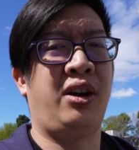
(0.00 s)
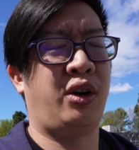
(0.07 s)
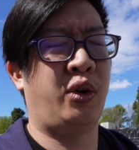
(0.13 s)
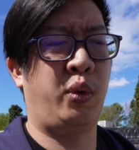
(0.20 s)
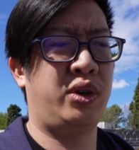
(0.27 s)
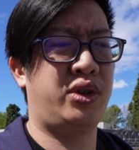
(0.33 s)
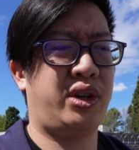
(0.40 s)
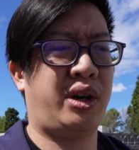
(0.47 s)

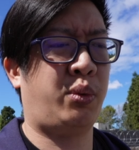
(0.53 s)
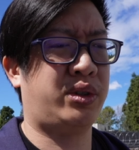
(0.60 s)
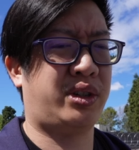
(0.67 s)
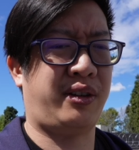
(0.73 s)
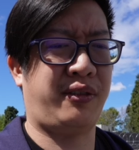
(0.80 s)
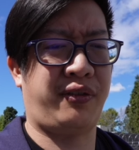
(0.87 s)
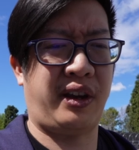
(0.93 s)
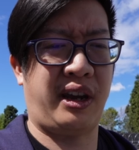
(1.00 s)
Originally I
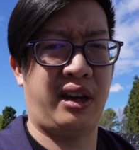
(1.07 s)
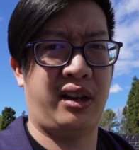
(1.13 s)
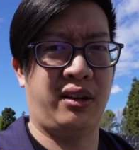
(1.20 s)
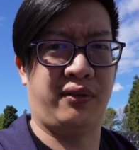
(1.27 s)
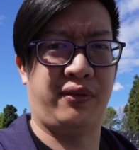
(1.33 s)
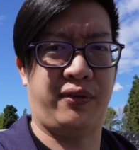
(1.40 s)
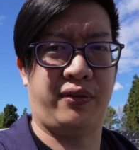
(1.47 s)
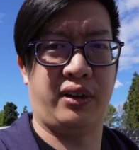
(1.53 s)
wasn't a fan
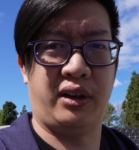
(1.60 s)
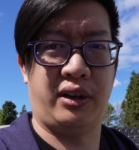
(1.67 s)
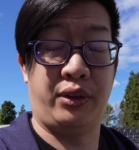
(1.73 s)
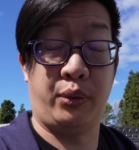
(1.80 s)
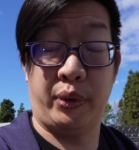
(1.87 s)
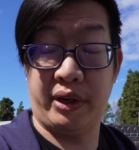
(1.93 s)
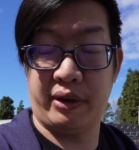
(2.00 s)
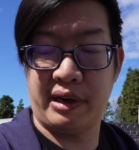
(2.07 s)
of the
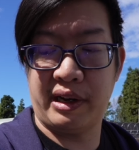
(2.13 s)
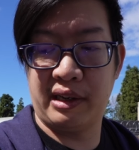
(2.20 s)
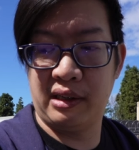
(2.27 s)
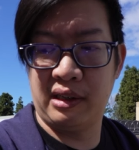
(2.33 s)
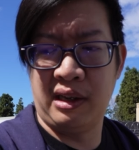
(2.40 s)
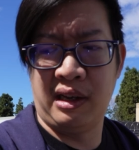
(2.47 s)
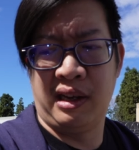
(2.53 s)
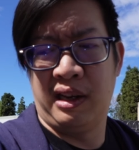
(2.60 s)
rear
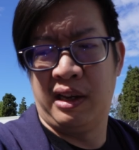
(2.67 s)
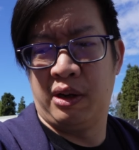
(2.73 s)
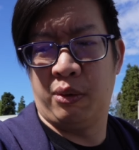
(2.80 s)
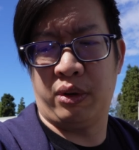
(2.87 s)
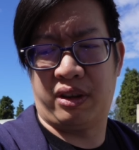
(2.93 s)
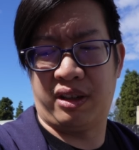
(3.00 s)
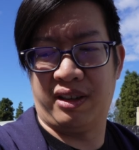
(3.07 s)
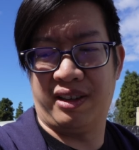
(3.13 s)
end
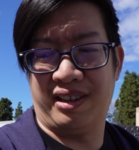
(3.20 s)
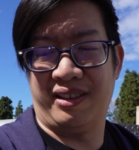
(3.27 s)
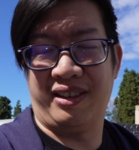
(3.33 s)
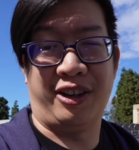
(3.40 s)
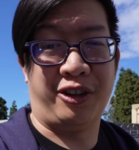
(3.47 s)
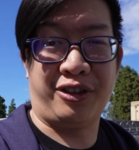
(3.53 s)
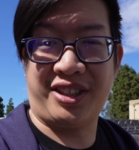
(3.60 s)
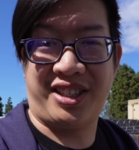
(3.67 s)
with the, you
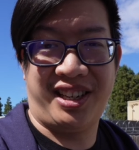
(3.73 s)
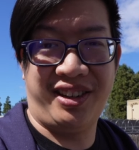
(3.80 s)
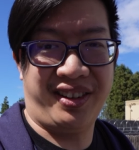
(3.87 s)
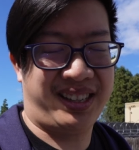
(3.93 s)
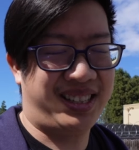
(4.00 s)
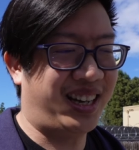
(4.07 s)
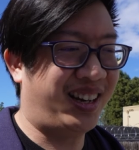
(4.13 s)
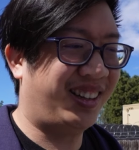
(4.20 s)
know, the
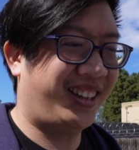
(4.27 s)
Civic tail